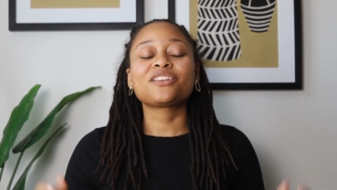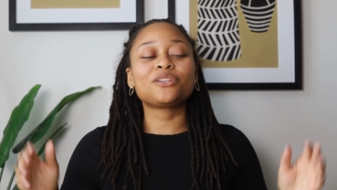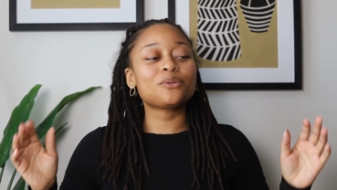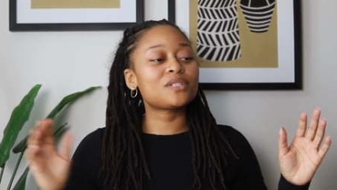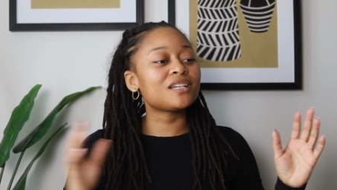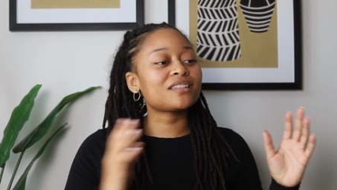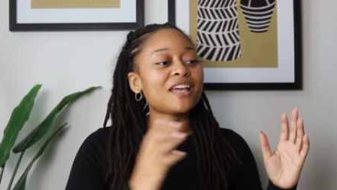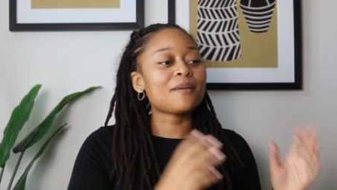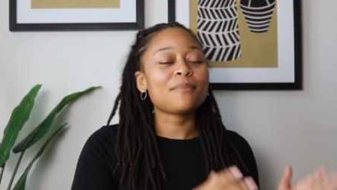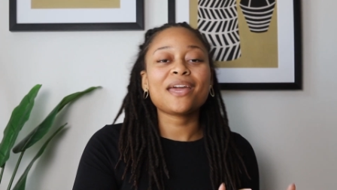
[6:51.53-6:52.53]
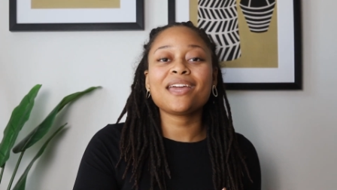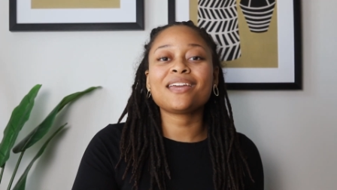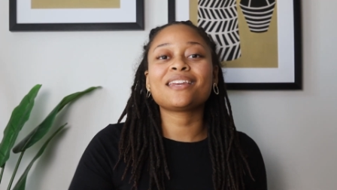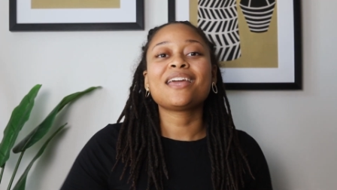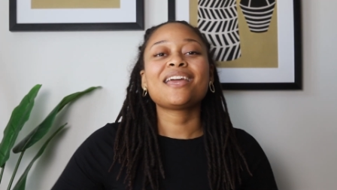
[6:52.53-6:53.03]
You took that
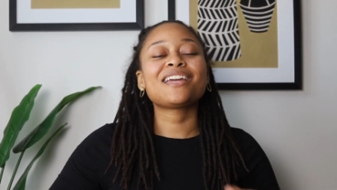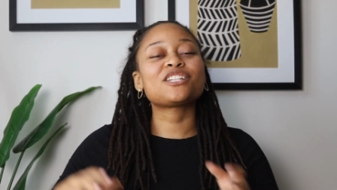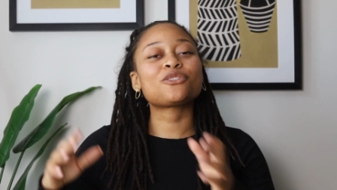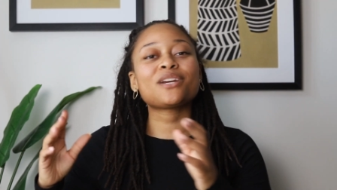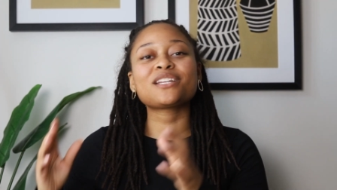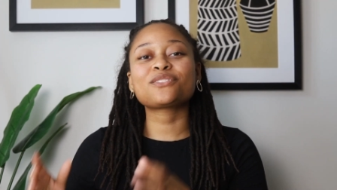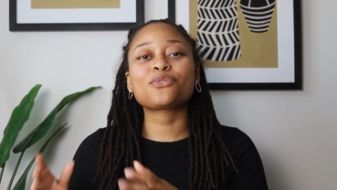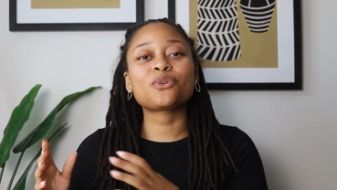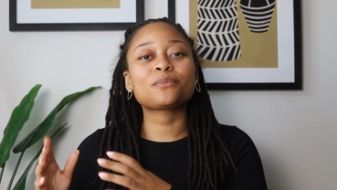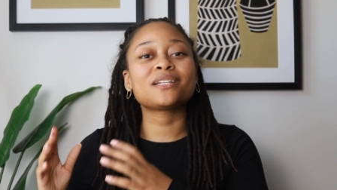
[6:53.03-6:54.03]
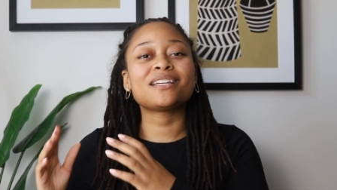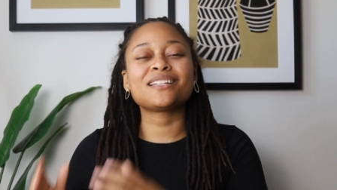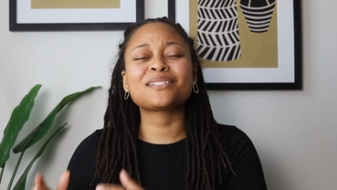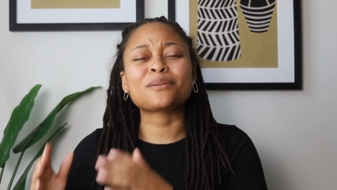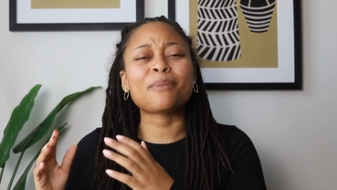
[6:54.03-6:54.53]
pain and transformed it
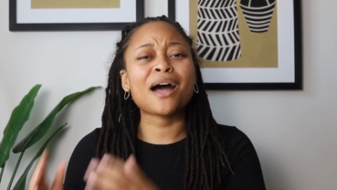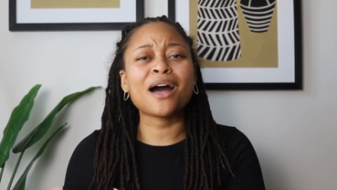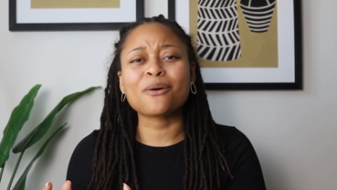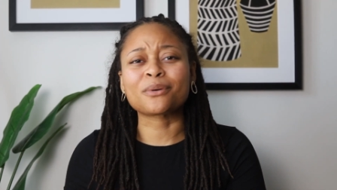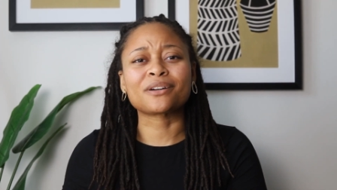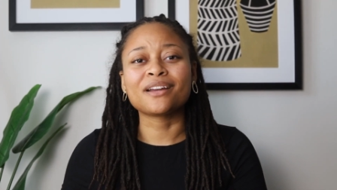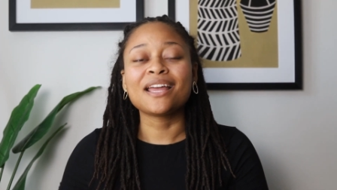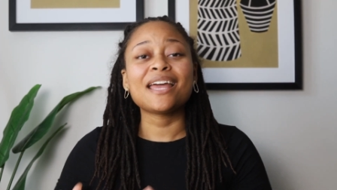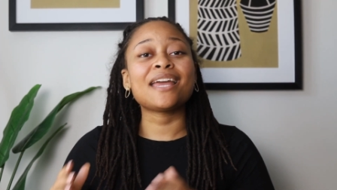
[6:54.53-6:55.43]
into power.